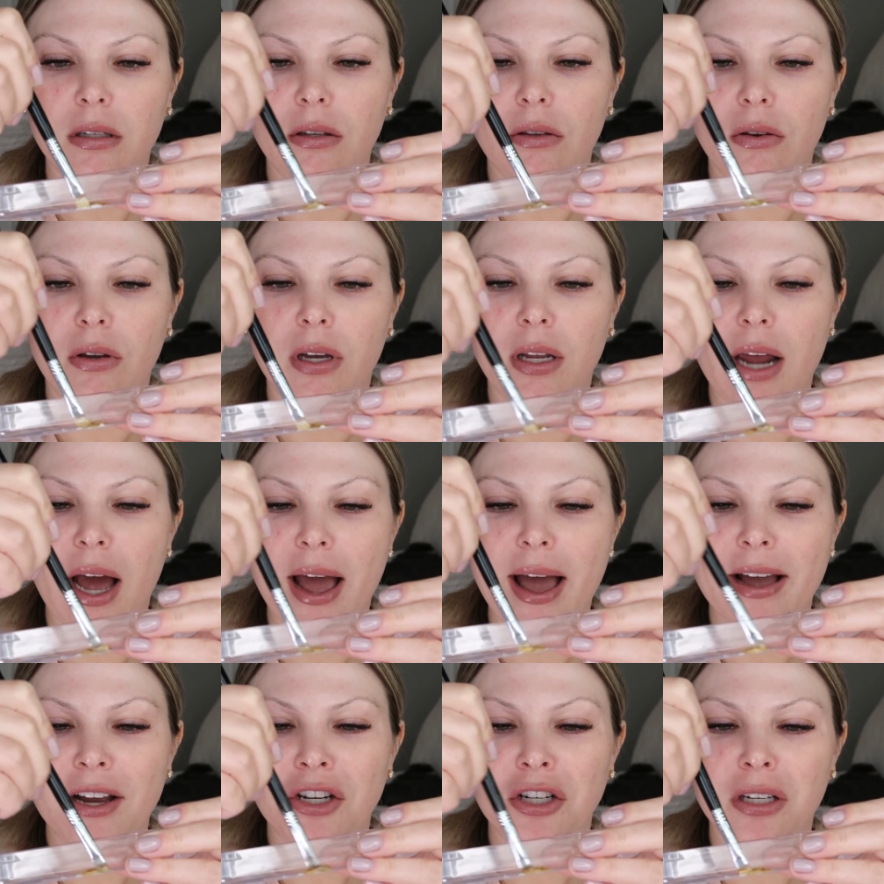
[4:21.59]
You could,
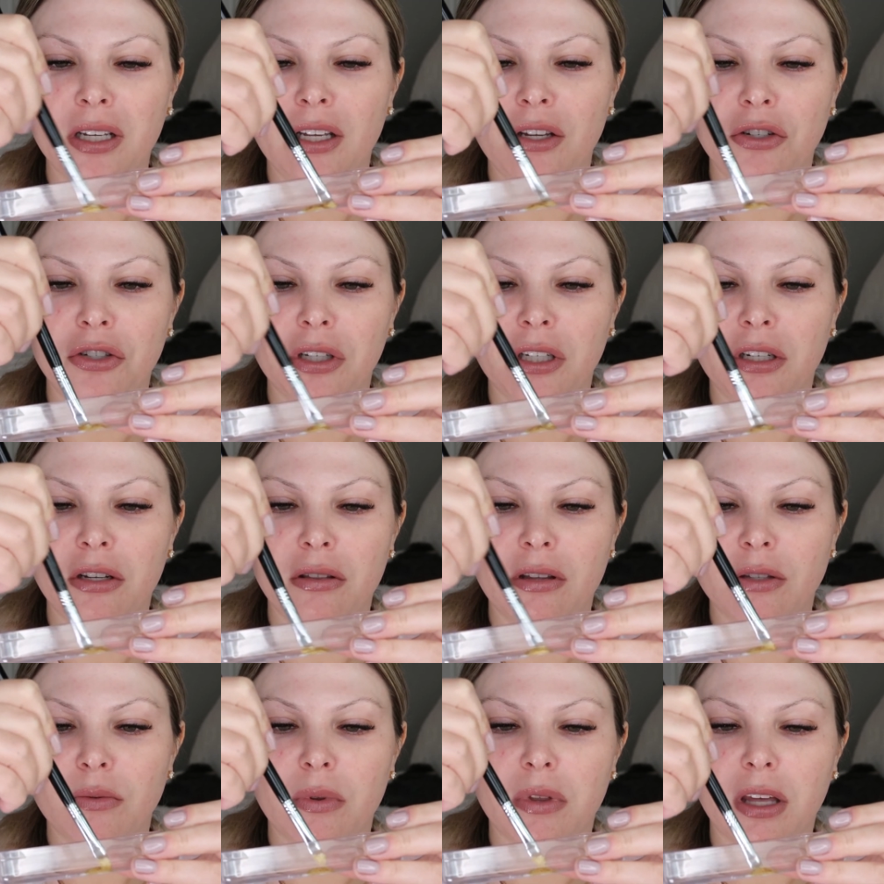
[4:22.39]
I actually usually do
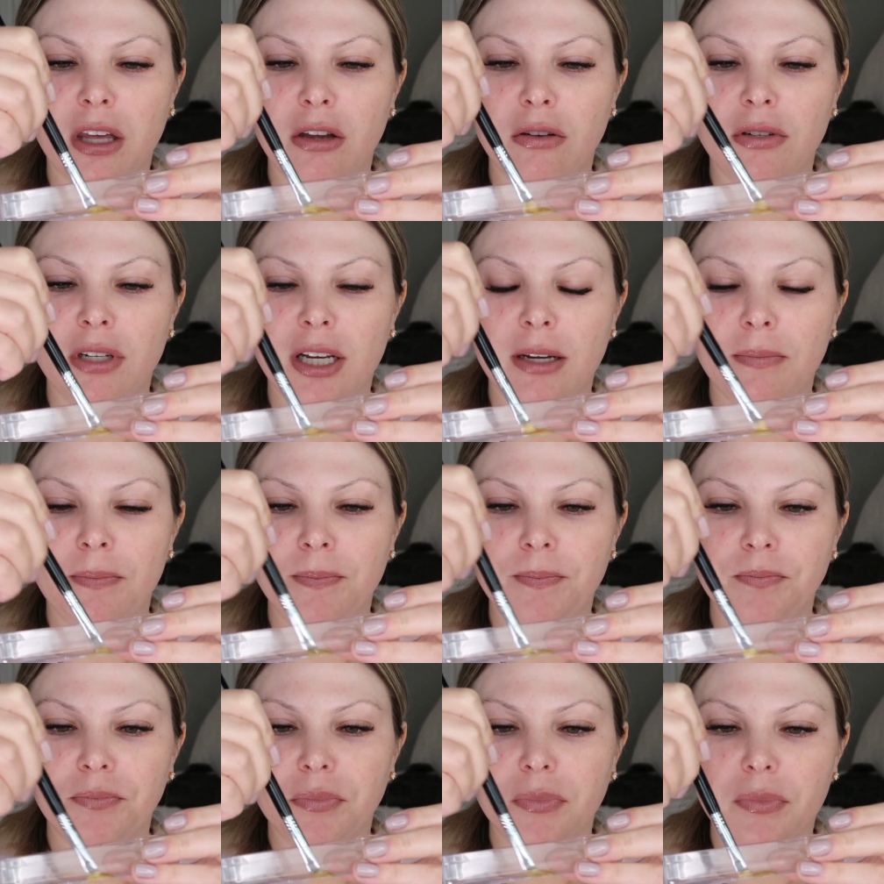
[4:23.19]
this with a Q-tip,
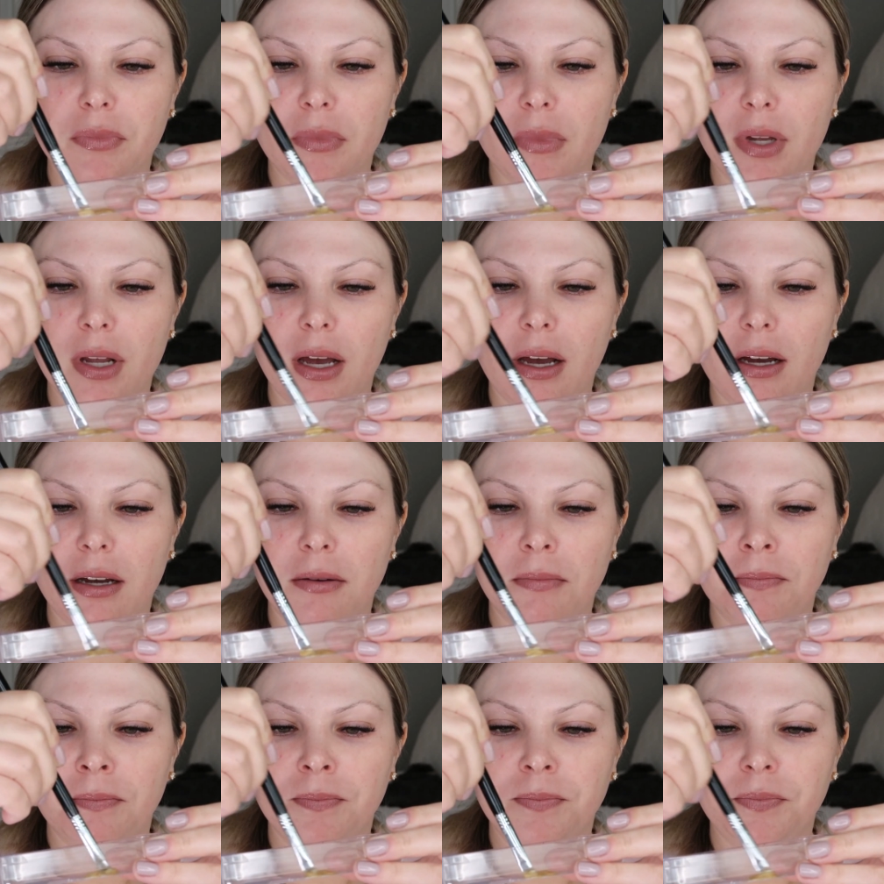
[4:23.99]

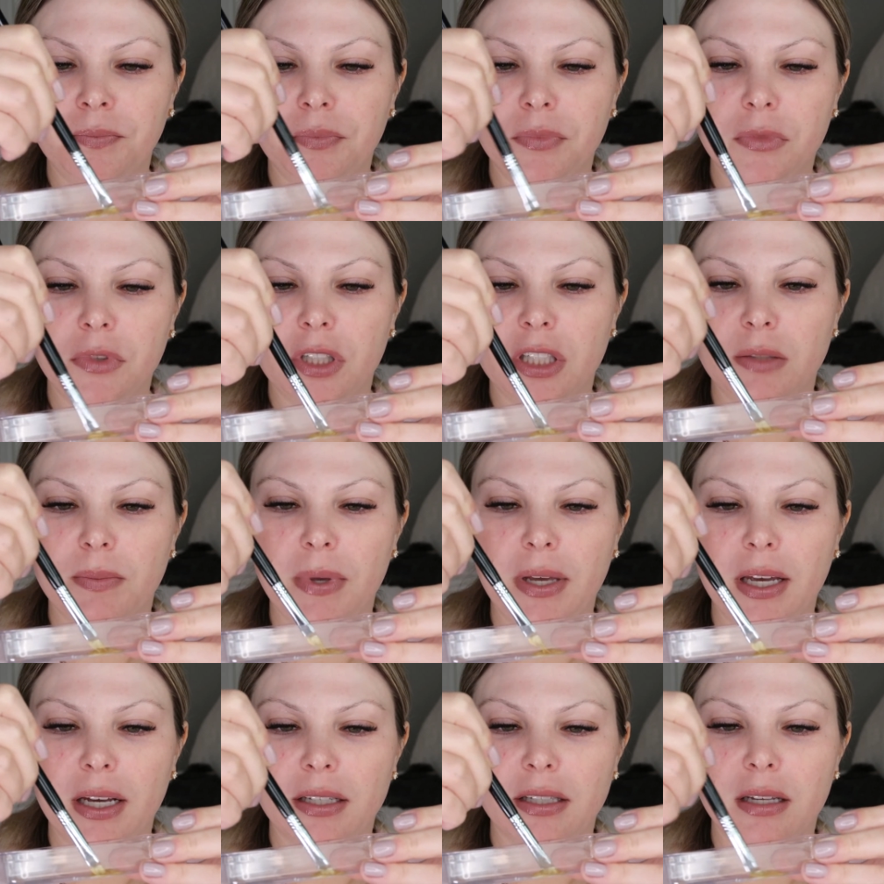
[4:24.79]
just
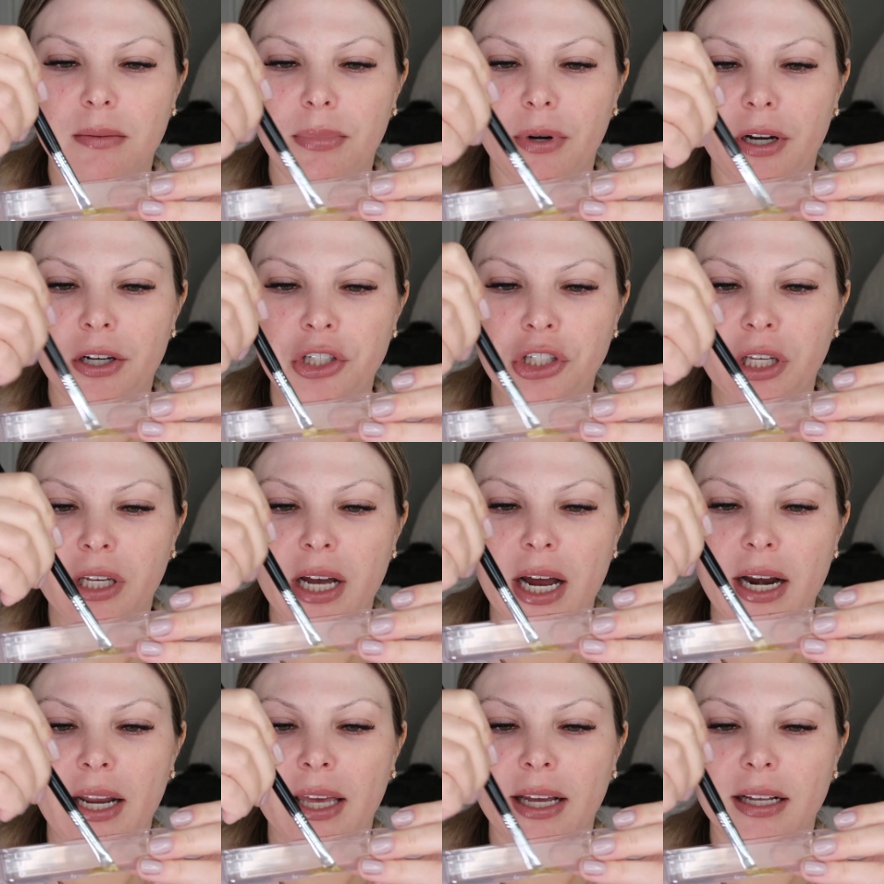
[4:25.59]
because the brush
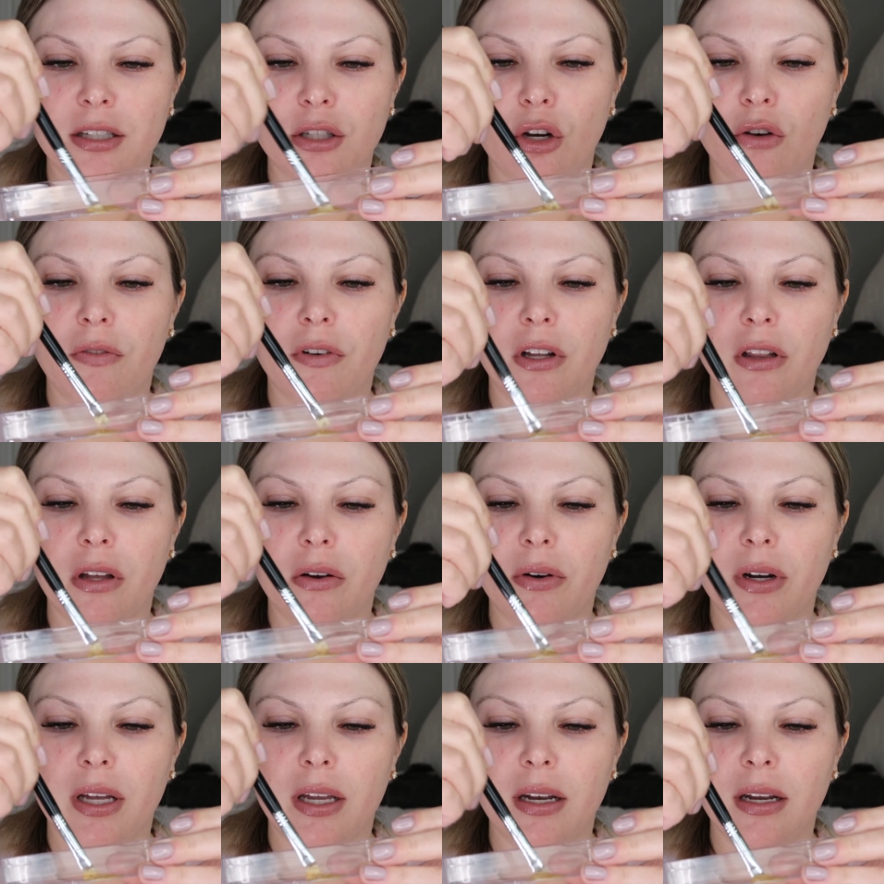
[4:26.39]
kind of gets
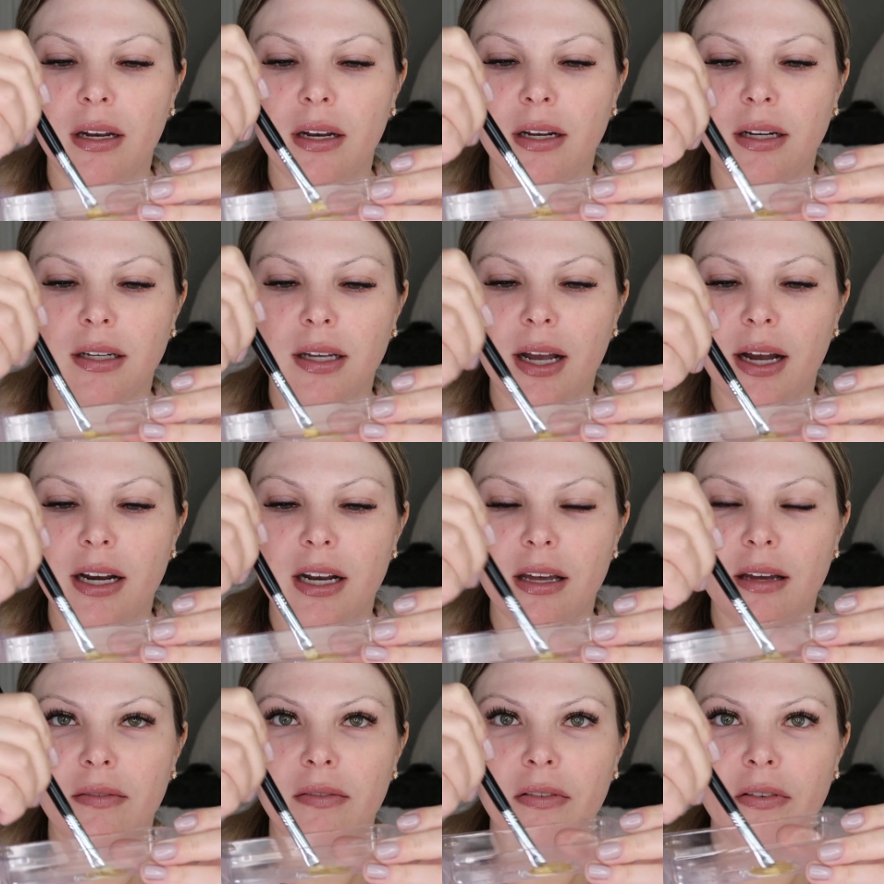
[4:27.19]
overloaded and it kind
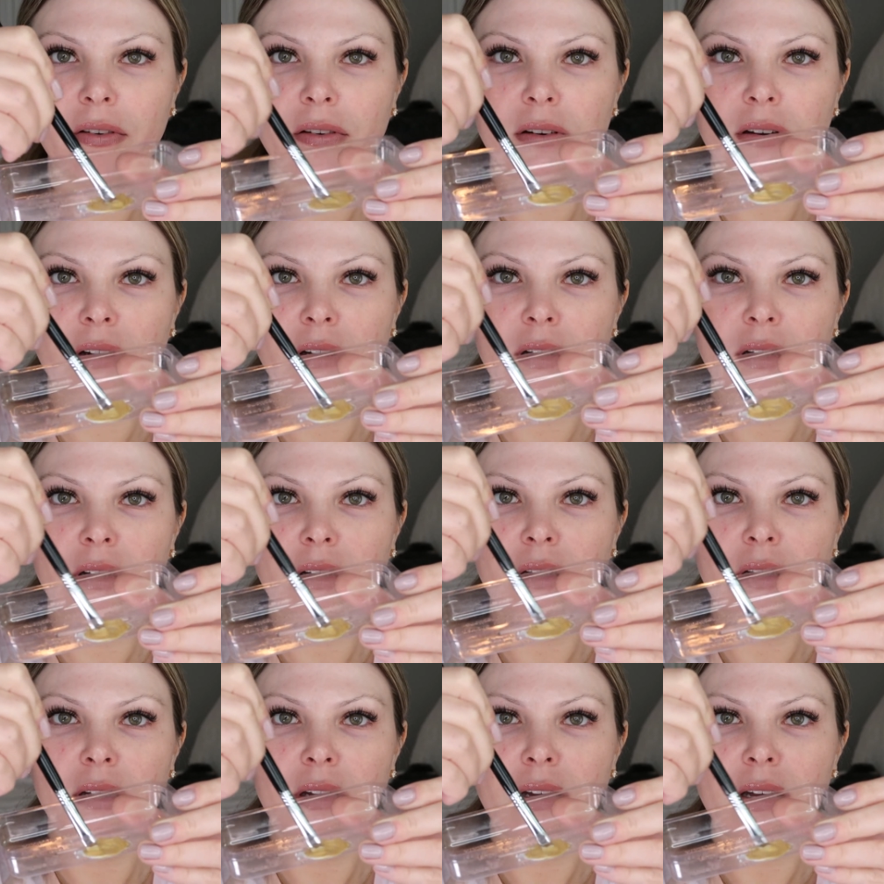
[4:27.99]
of,
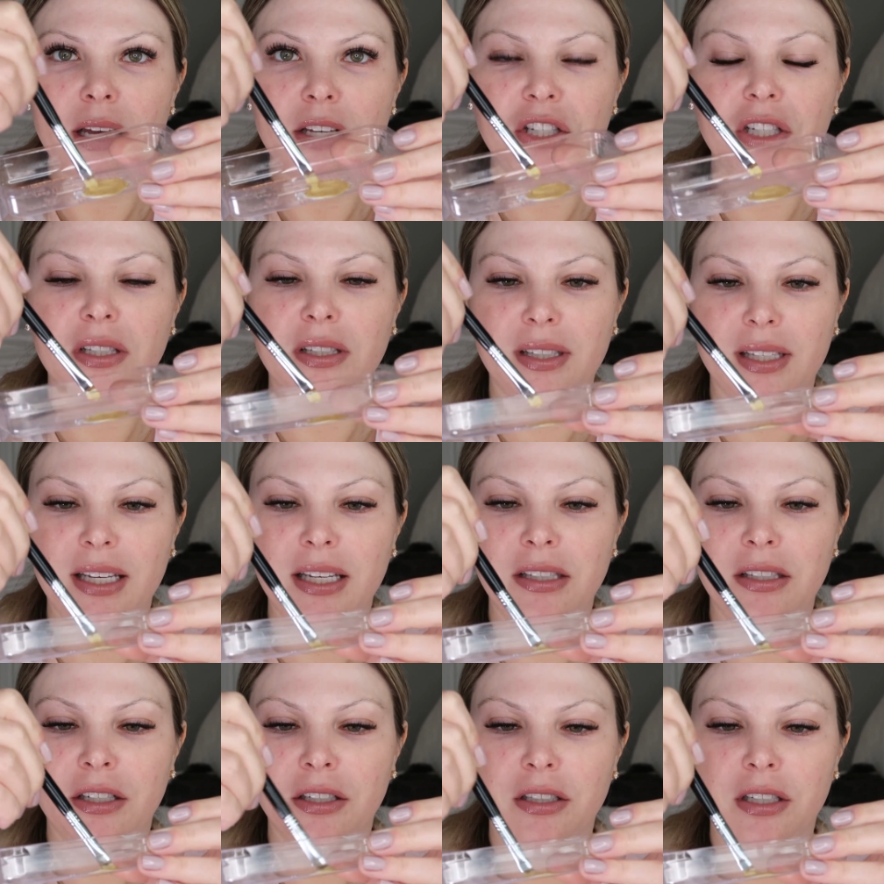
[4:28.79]
it's just
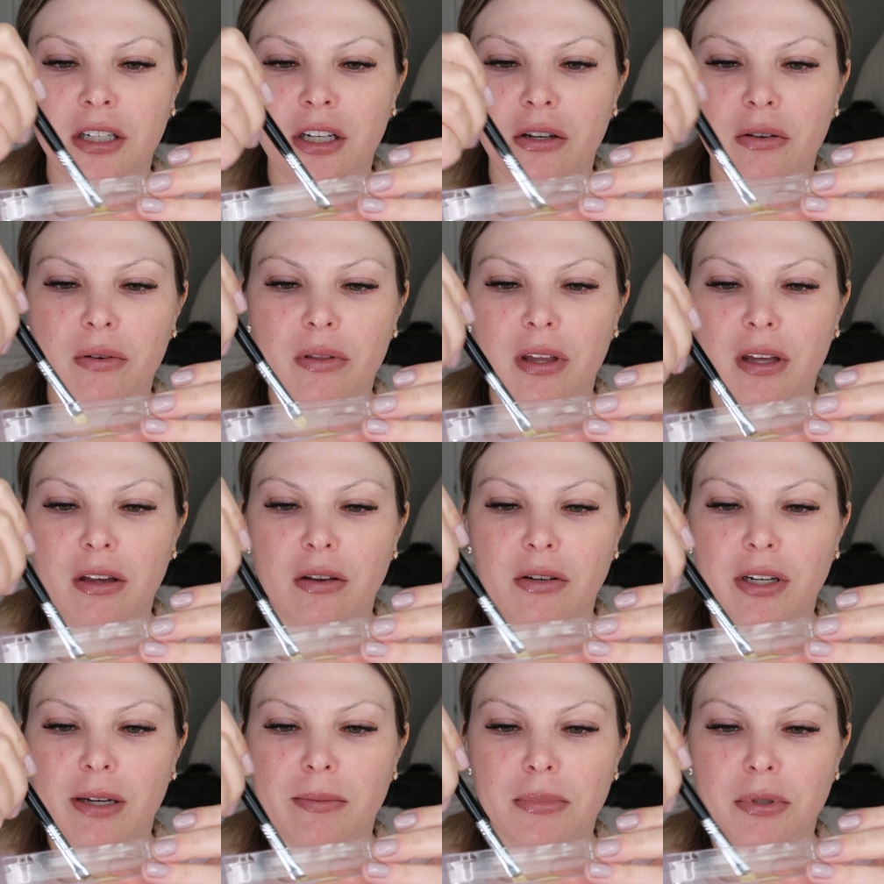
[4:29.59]
easier to do with a
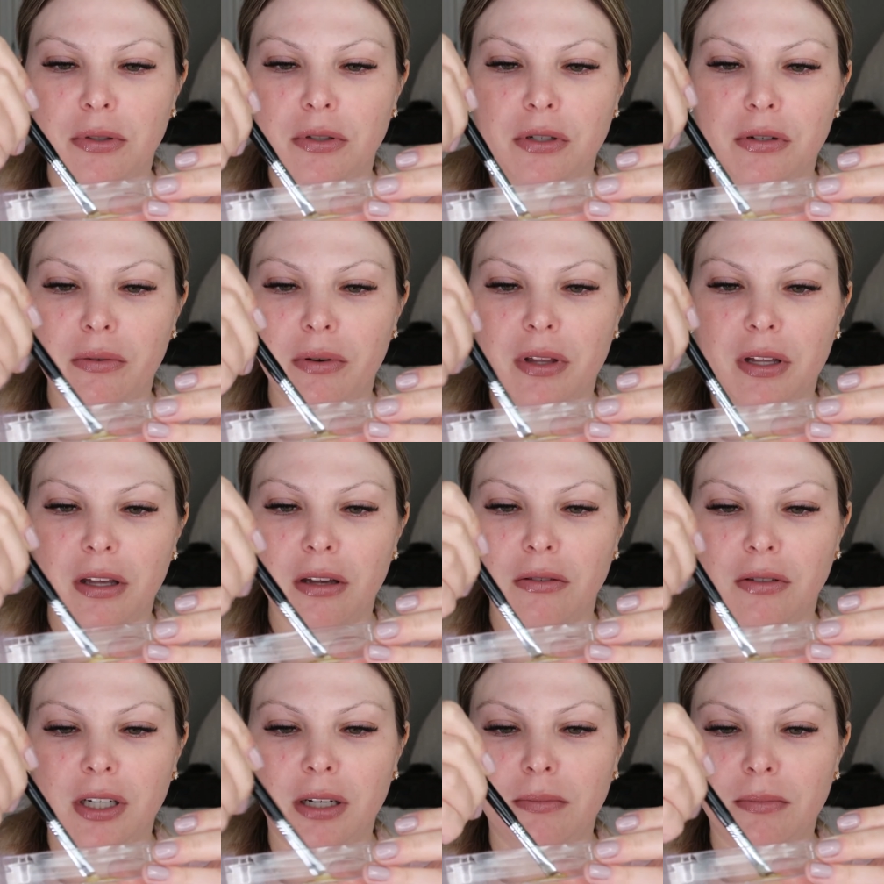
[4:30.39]
Q-tip. So do it with a
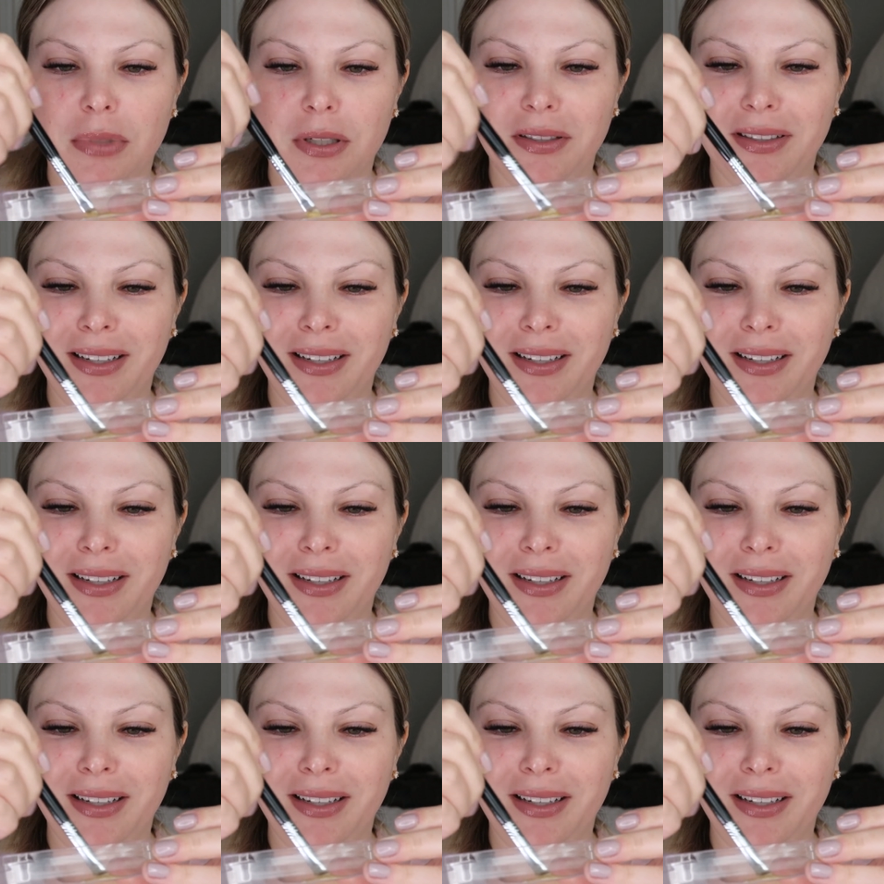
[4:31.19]
Q-tip.